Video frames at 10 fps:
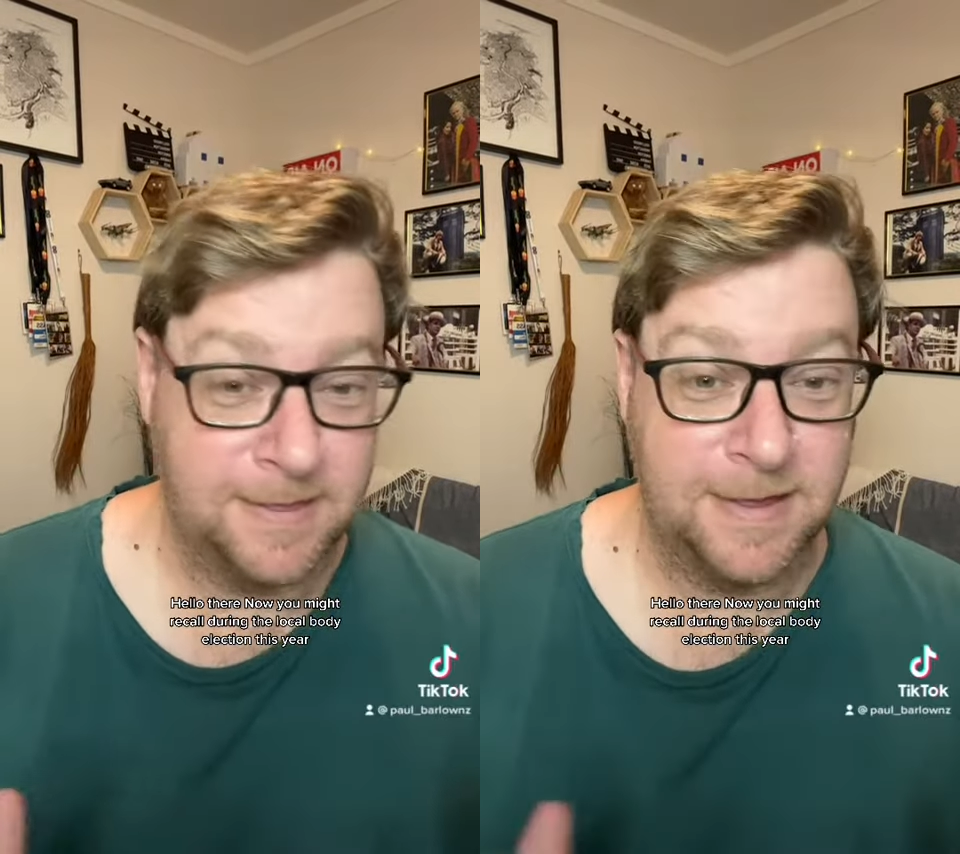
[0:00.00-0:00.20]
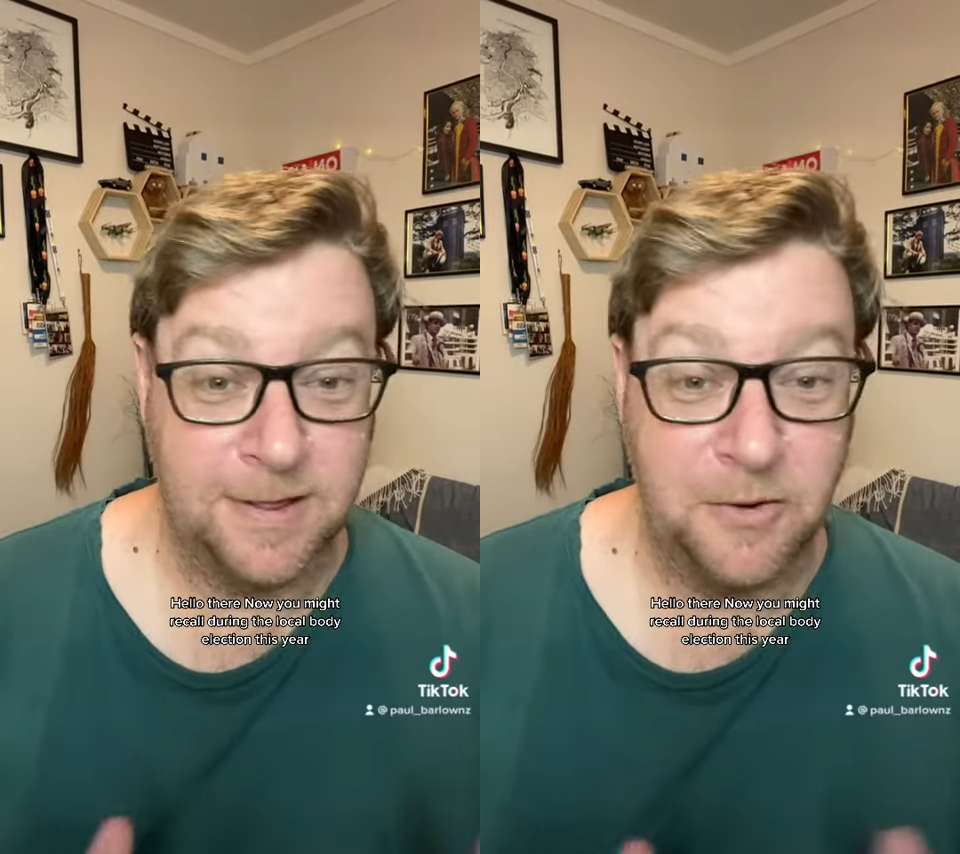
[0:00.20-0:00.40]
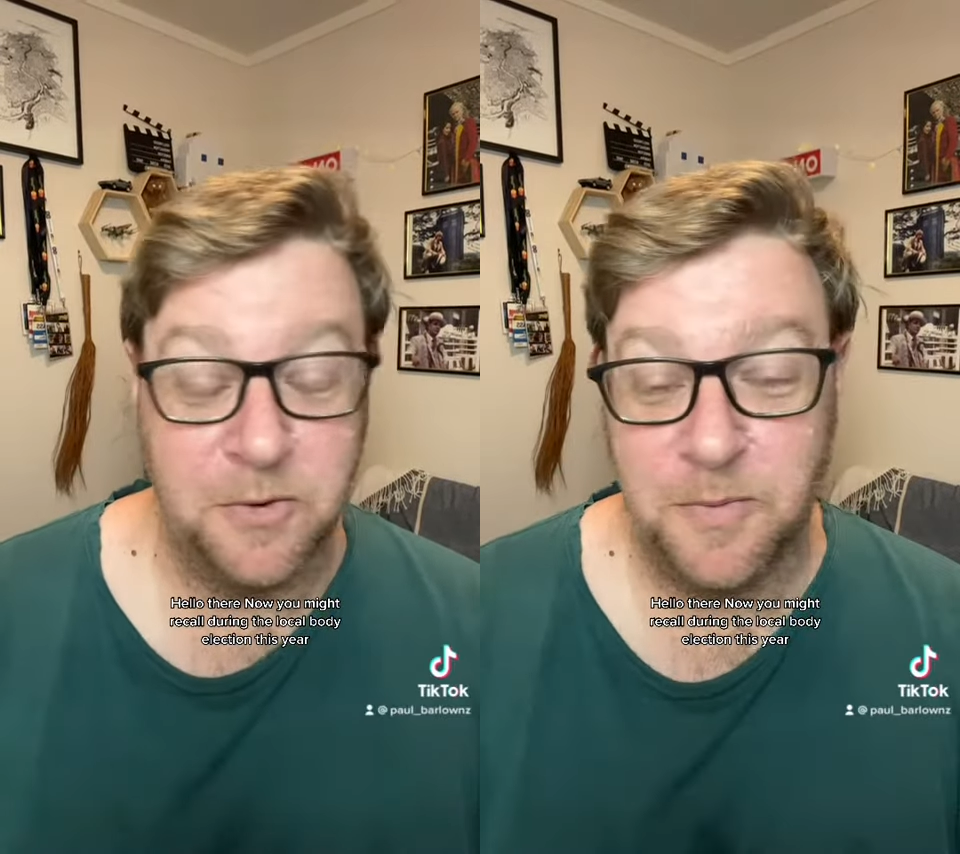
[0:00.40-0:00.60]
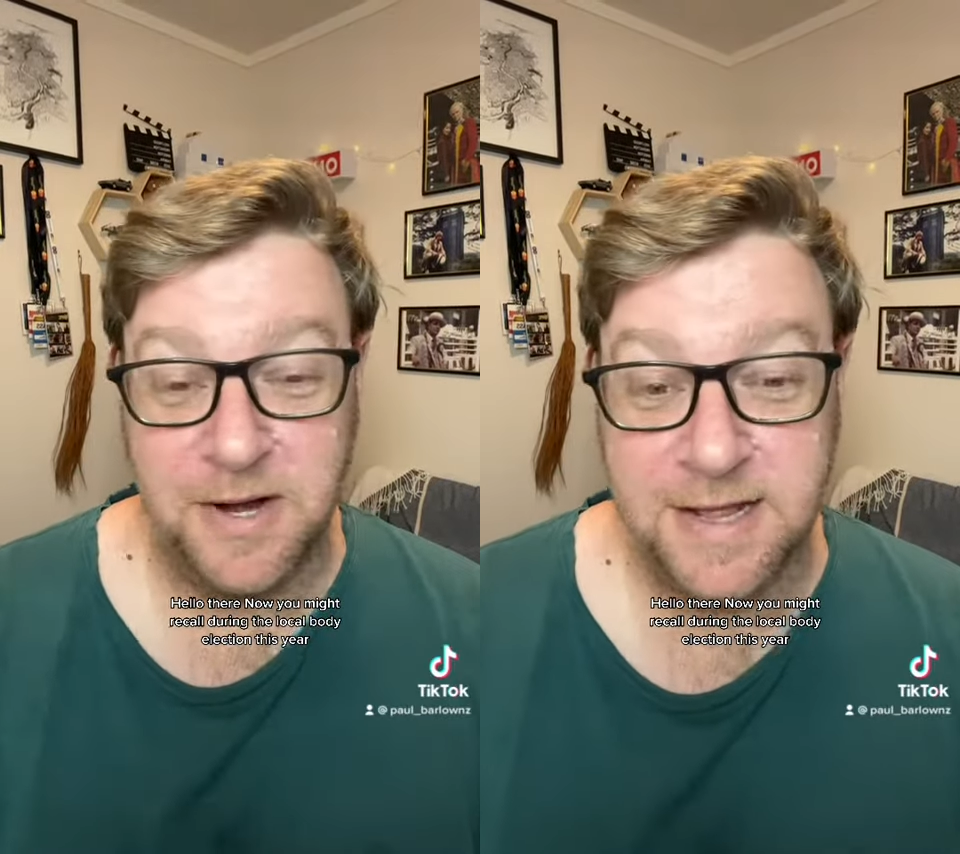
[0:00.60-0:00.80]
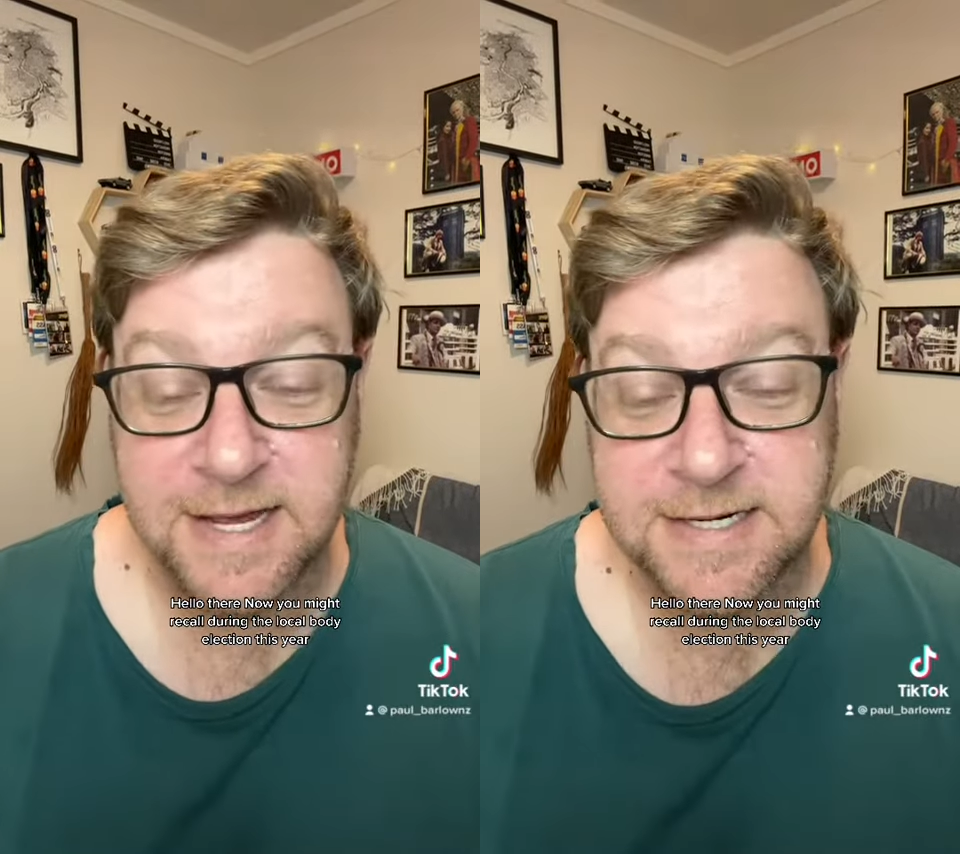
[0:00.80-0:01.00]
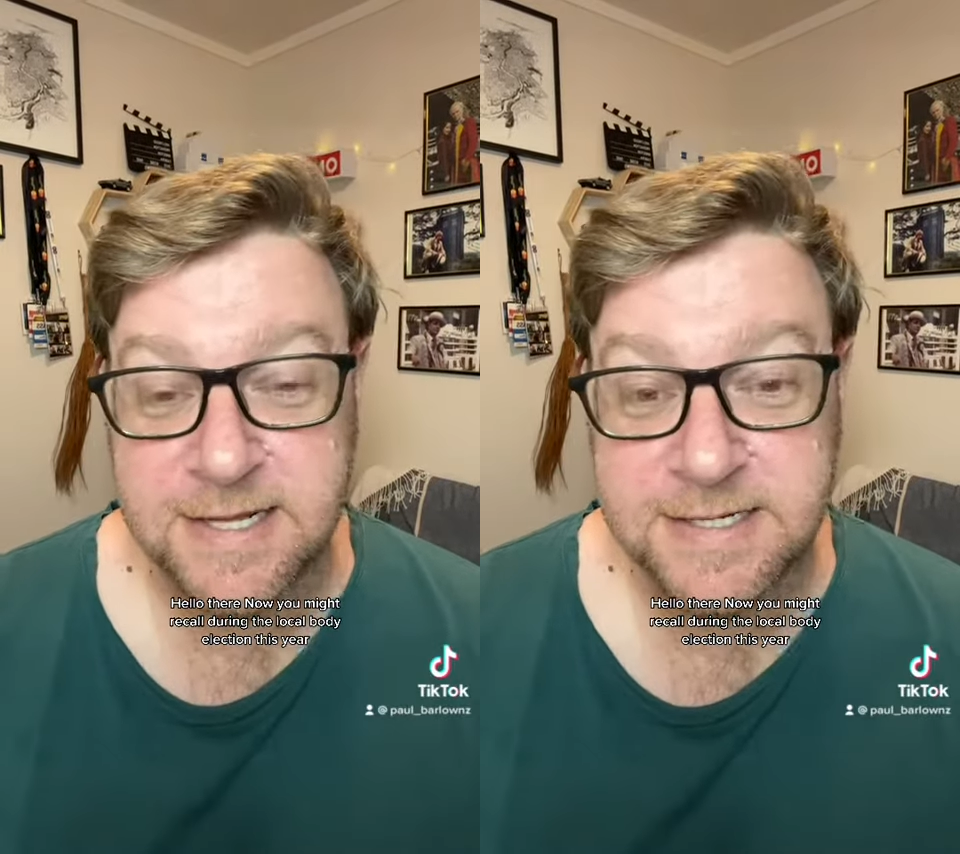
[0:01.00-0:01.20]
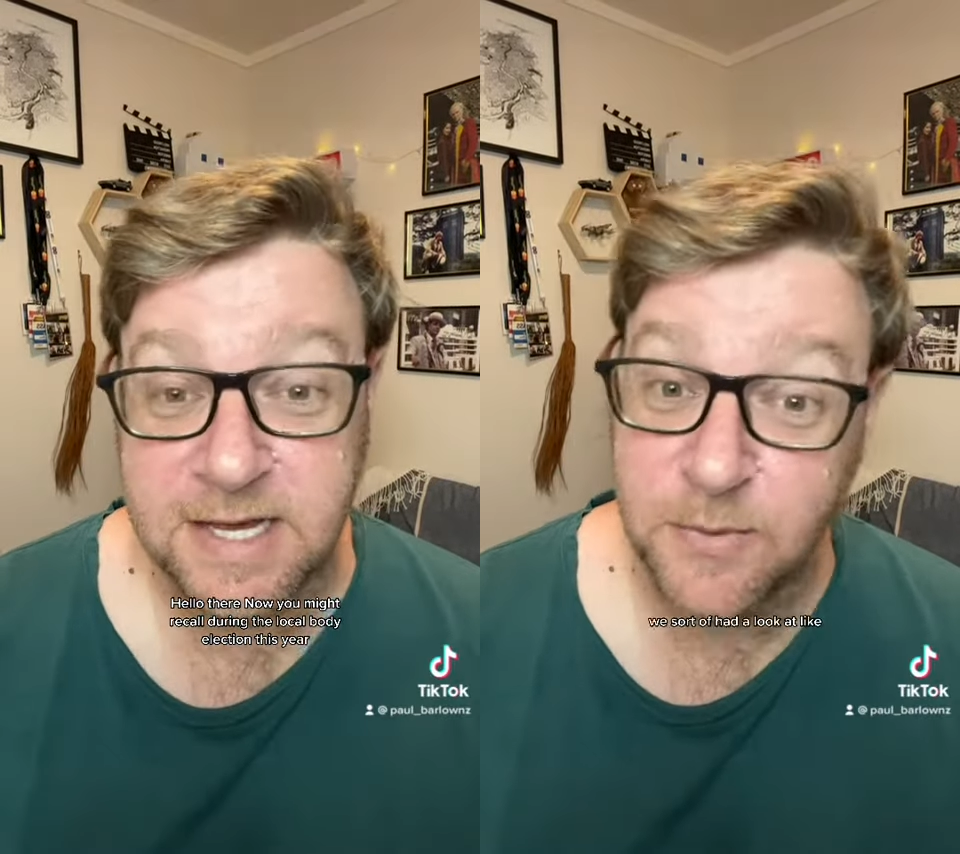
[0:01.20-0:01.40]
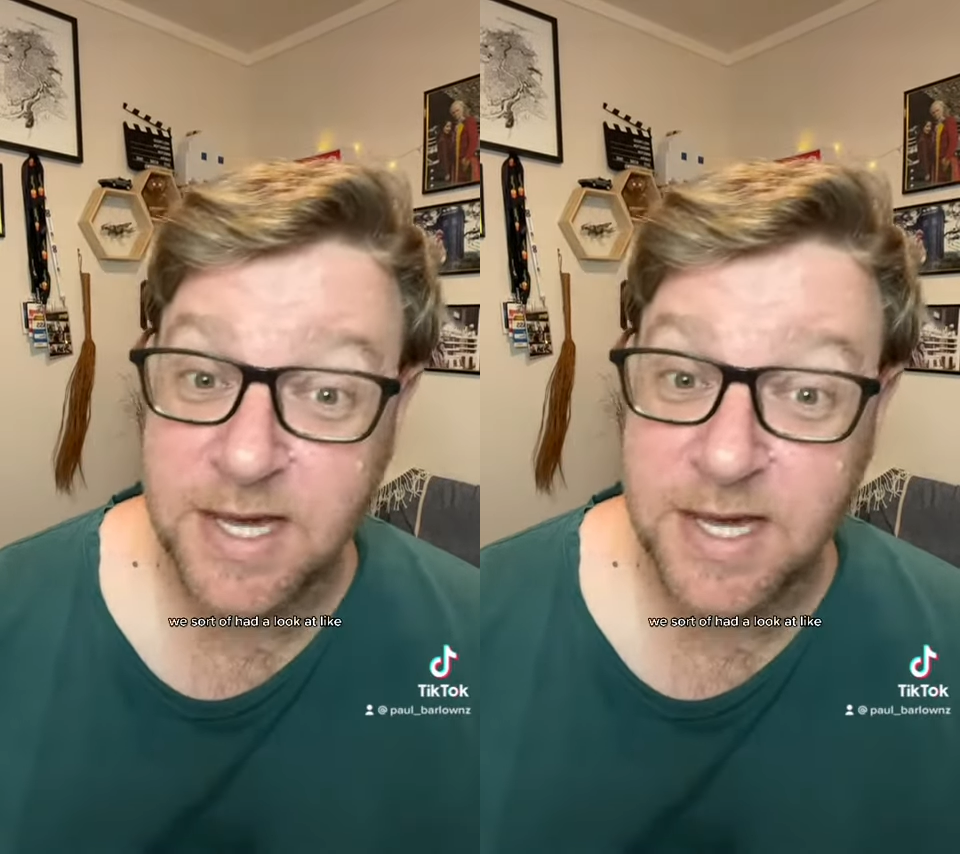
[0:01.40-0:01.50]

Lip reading: the local body election this year,